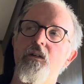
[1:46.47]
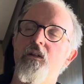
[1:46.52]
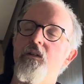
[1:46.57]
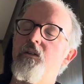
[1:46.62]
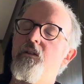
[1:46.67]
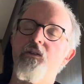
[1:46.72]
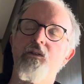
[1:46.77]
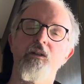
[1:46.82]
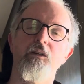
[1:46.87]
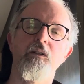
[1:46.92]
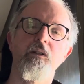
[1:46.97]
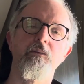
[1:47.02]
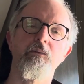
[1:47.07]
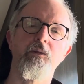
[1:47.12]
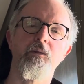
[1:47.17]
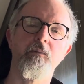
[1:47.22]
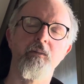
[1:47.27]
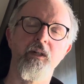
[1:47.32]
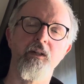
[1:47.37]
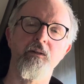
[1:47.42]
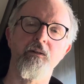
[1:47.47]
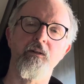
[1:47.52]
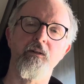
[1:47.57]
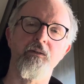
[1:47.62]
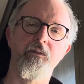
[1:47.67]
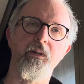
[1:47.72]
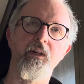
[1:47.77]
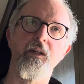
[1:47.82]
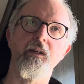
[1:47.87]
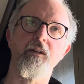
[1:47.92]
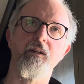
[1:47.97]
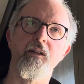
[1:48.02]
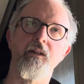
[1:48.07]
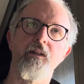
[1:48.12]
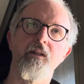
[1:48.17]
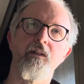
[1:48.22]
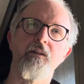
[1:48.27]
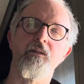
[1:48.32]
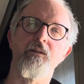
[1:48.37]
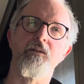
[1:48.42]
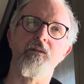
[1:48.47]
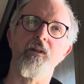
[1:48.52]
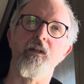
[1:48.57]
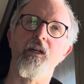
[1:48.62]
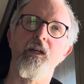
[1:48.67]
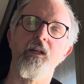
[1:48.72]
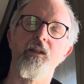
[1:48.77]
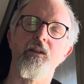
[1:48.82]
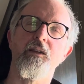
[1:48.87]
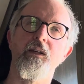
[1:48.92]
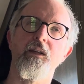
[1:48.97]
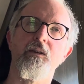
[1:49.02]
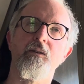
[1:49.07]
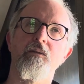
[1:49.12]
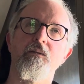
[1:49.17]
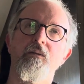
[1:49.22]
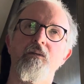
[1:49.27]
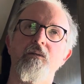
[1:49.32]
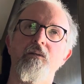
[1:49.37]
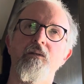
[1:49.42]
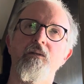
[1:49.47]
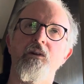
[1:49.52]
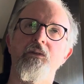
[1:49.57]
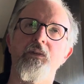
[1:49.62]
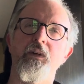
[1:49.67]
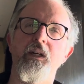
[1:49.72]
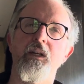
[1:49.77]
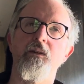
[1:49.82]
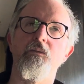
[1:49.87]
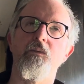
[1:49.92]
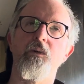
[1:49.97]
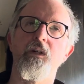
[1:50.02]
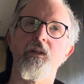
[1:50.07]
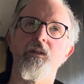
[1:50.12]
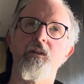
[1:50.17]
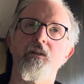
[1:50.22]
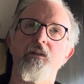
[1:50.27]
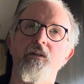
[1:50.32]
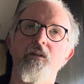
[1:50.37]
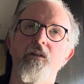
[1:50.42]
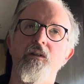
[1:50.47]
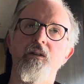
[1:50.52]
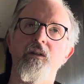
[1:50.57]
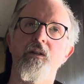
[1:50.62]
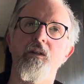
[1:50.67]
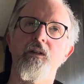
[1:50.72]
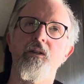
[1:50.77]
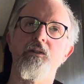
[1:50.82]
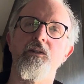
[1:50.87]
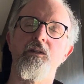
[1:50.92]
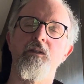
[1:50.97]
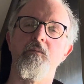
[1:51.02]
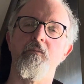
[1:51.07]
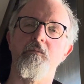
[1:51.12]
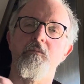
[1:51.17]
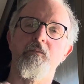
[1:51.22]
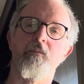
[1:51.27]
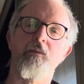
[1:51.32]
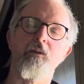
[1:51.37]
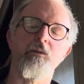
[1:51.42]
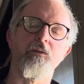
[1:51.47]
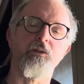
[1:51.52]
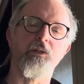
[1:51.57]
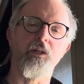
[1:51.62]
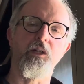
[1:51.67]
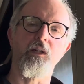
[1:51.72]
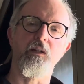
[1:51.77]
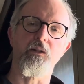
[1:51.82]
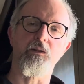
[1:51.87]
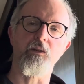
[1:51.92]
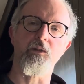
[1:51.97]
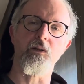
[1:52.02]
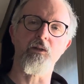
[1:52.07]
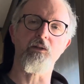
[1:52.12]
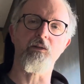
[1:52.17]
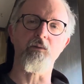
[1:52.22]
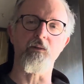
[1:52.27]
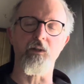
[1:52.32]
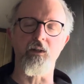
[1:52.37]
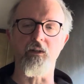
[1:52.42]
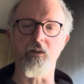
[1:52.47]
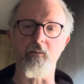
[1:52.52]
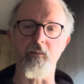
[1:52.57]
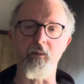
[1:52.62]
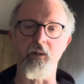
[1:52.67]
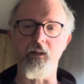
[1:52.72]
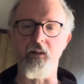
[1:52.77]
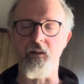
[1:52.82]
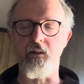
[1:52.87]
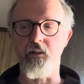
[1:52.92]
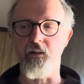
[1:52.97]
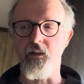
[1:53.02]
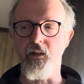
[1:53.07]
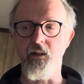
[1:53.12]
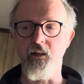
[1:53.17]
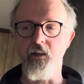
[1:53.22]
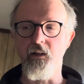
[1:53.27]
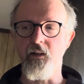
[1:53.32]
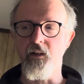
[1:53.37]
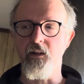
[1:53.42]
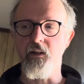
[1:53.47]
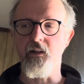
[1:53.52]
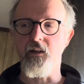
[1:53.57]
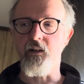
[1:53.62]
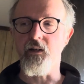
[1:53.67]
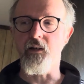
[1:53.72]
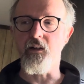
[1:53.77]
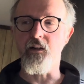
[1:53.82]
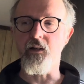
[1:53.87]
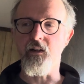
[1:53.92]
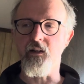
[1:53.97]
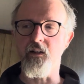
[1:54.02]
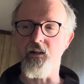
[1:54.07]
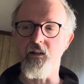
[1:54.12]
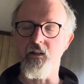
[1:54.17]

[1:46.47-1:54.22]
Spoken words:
Nothing comes to mind offhand. I can't think offhand what is in Biu Jee that's also in the dummy. The